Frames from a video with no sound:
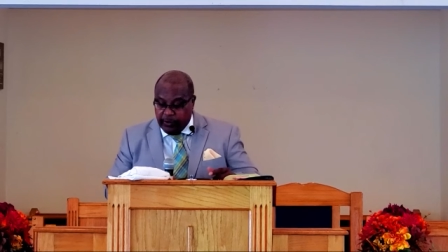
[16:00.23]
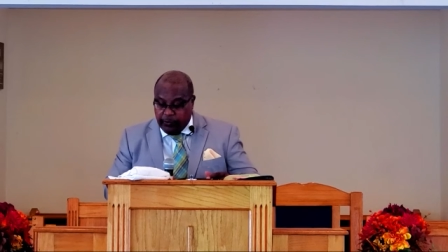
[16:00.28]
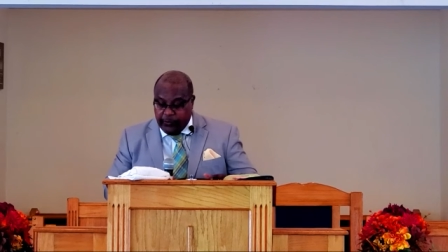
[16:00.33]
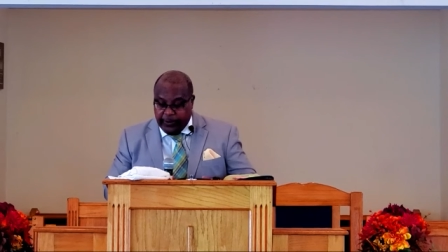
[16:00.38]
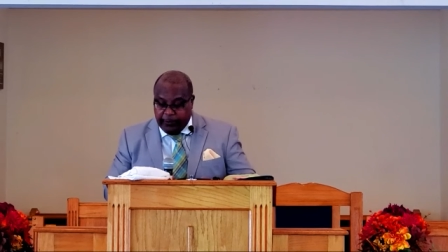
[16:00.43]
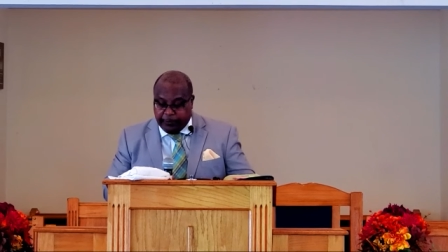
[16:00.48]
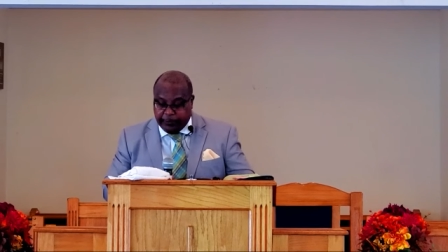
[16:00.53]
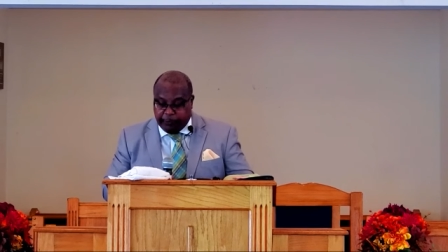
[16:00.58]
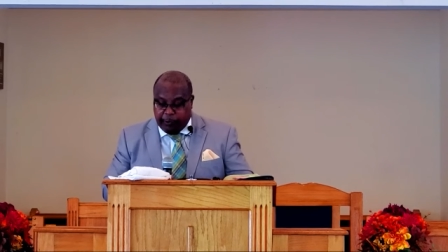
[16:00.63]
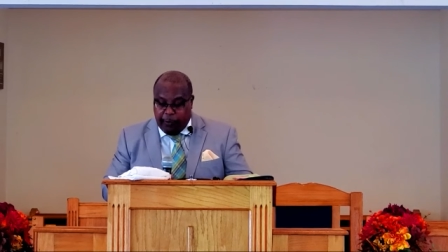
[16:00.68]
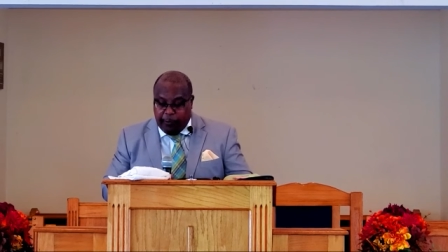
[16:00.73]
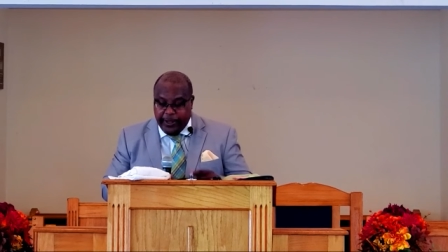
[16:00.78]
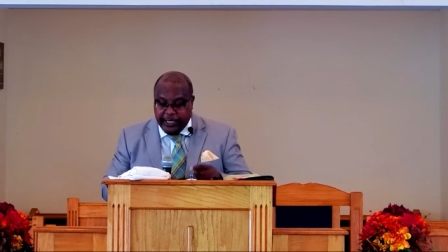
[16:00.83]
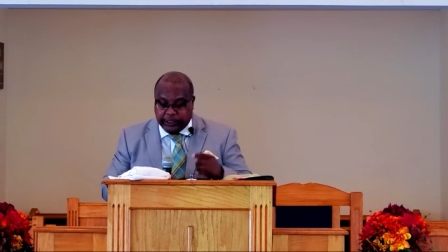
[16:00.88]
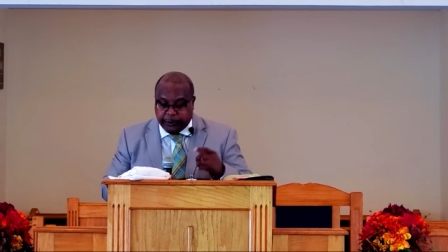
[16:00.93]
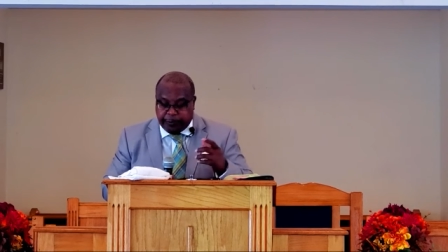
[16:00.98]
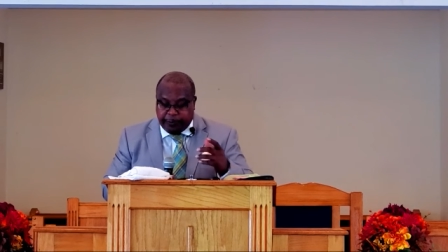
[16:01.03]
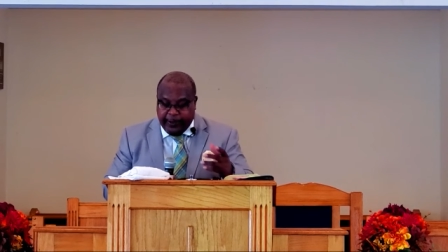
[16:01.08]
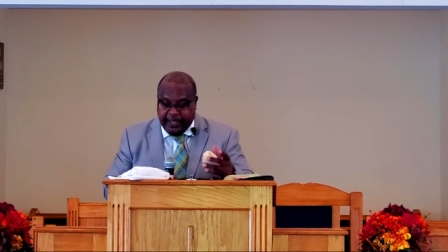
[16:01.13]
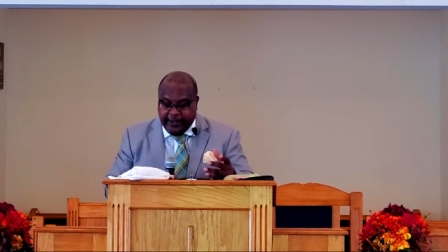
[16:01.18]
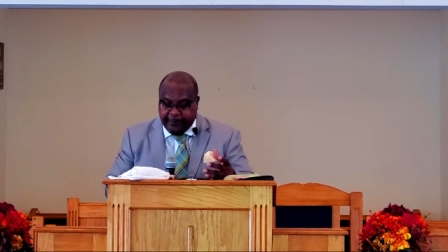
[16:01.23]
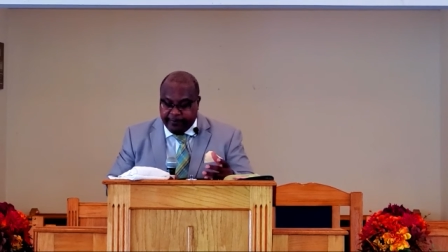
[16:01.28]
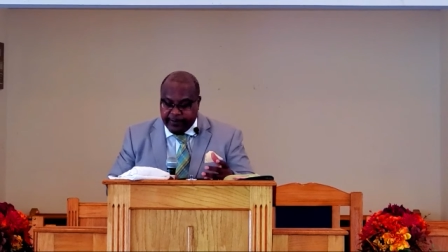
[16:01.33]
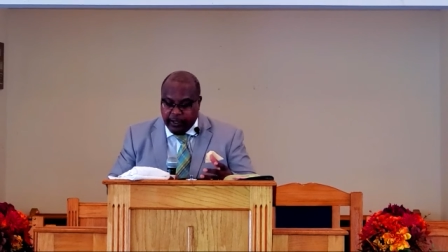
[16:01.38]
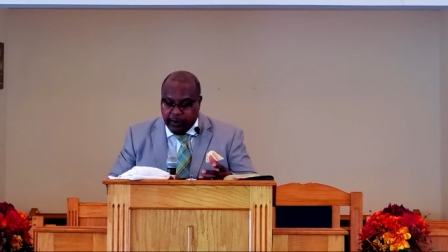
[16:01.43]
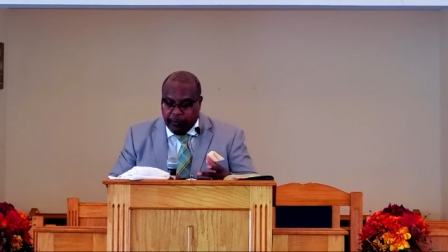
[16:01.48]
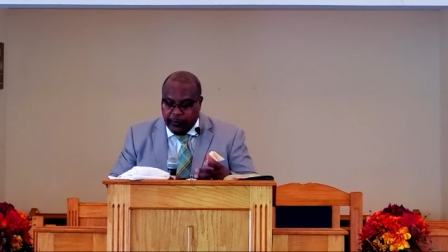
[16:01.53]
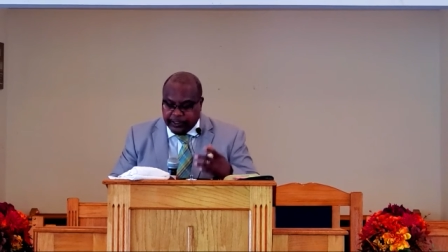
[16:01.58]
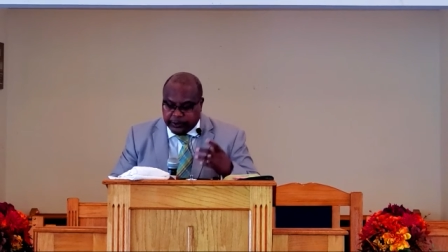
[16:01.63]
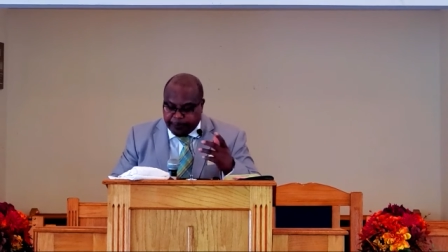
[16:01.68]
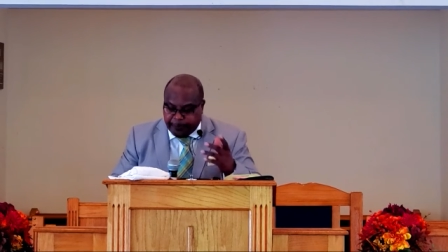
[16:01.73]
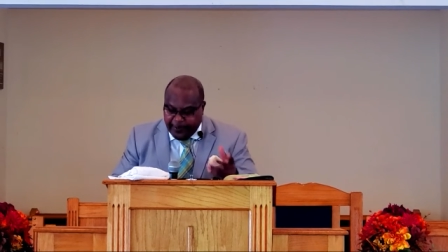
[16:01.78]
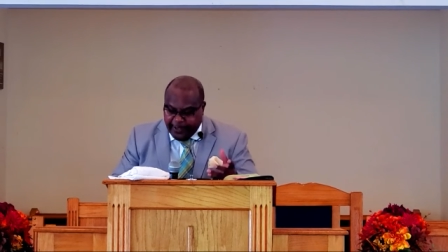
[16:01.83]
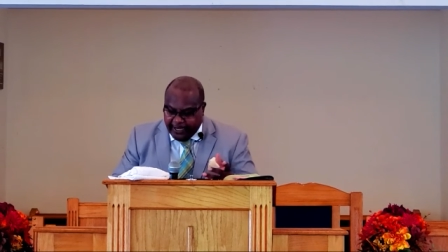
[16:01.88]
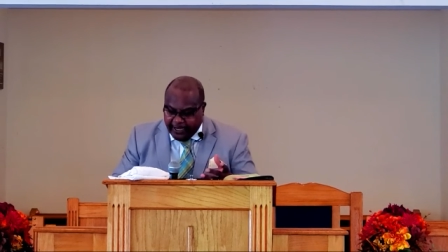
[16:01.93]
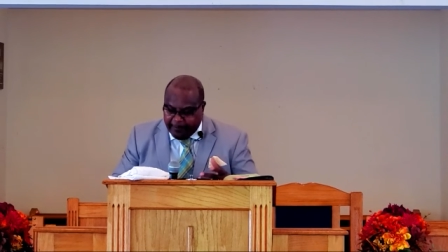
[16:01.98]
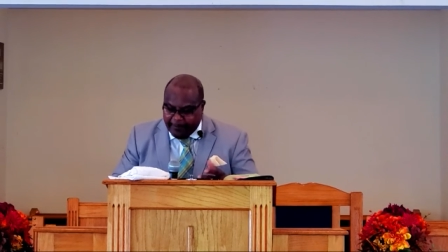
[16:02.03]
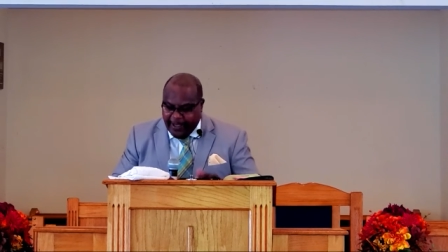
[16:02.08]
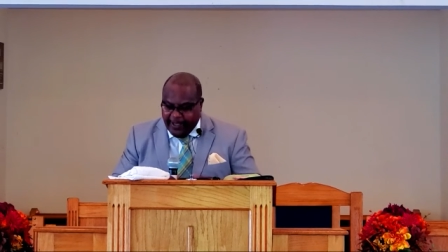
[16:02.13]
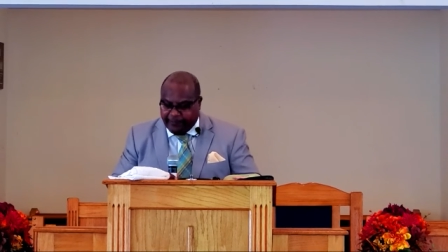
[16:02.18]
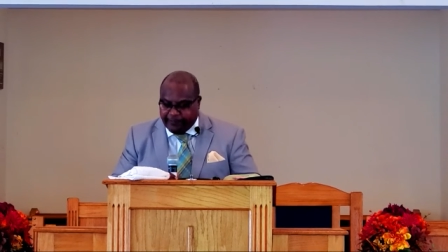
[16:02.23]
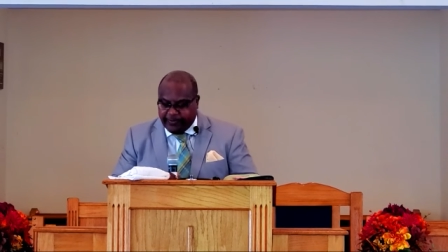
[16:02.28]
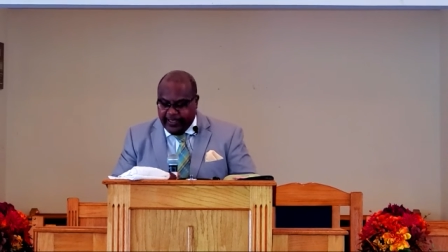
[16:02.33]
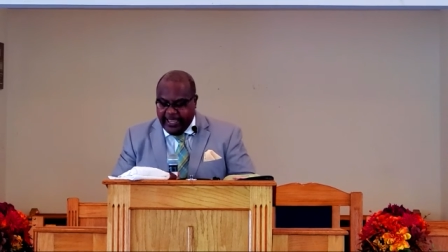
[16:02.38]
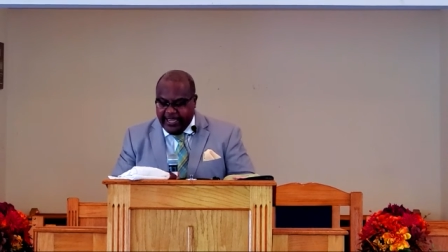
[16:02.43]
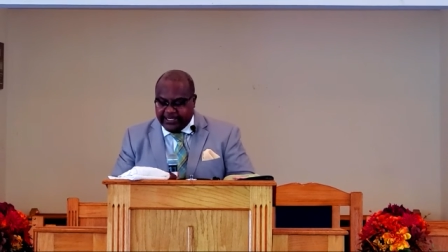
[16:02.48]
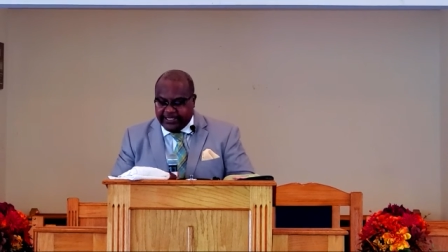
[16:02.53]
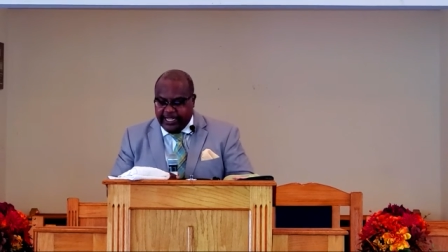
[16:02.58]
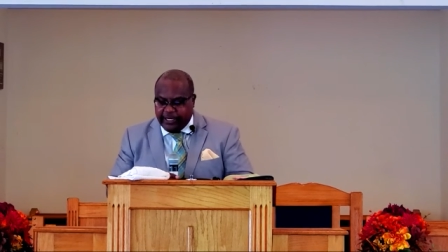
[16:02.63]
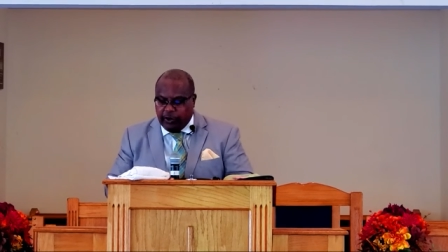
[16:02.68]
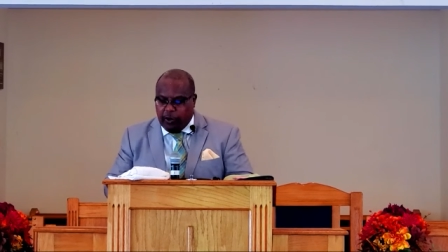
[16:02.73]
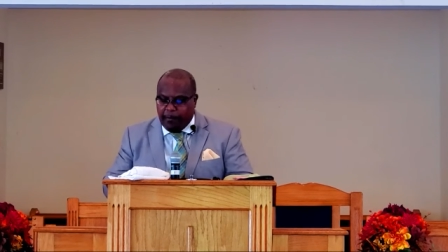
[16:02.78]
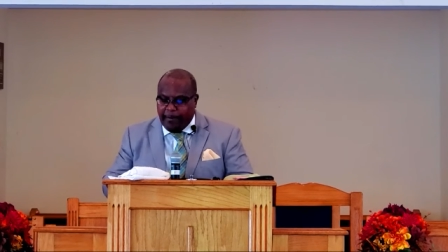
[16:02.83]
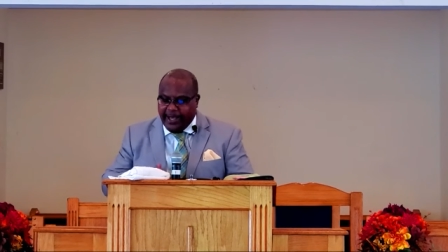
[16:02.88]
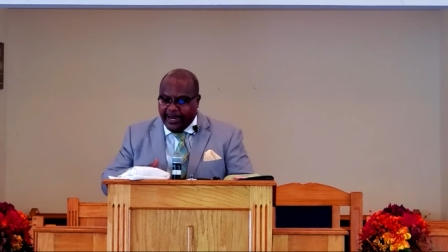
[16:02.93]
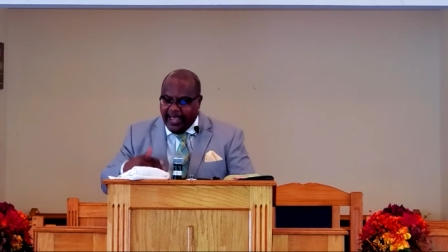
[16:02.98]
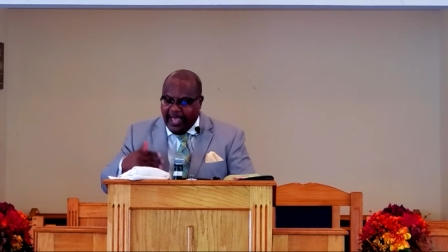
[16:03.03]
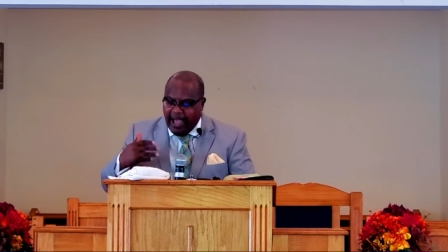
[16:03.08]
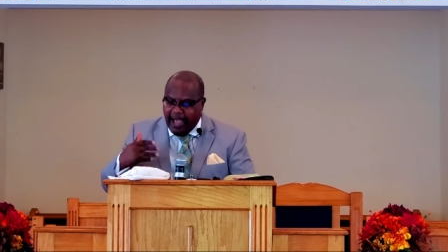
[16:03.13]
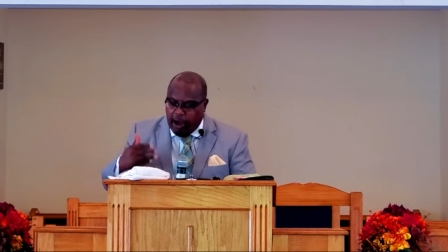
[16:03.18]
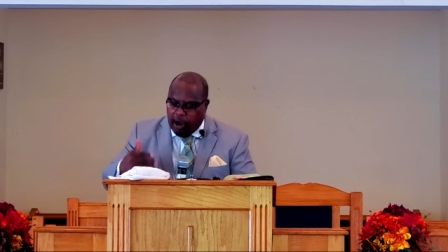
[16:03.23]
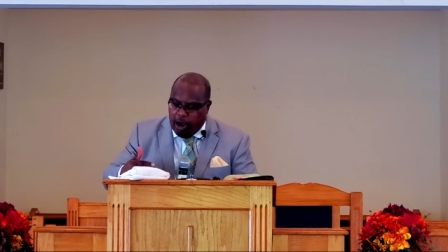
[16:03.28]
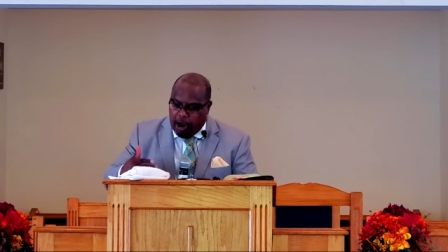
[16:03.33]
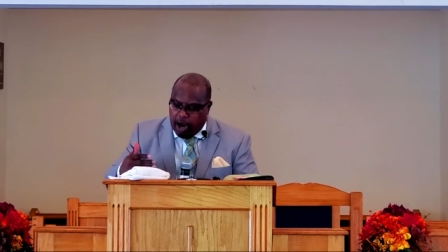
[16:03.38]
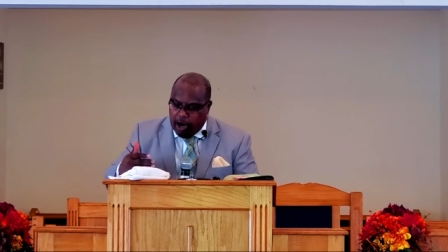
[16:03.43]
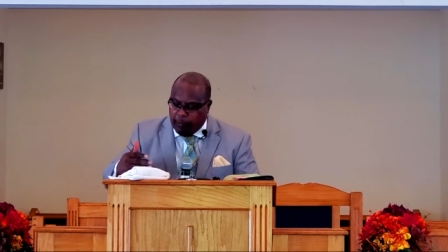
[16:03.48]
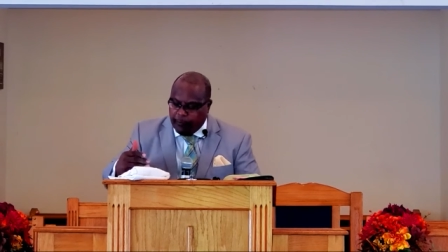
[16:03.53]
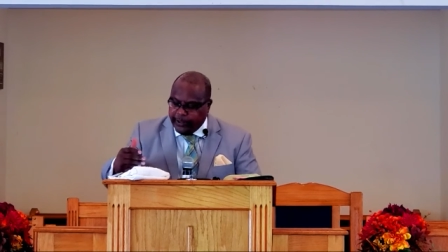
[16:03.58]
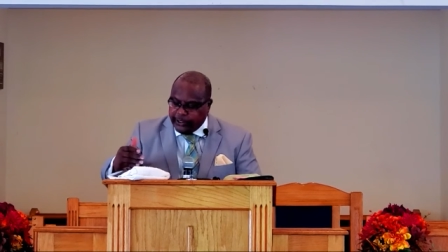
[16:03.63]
We, when we speak, we speak about things that no matter how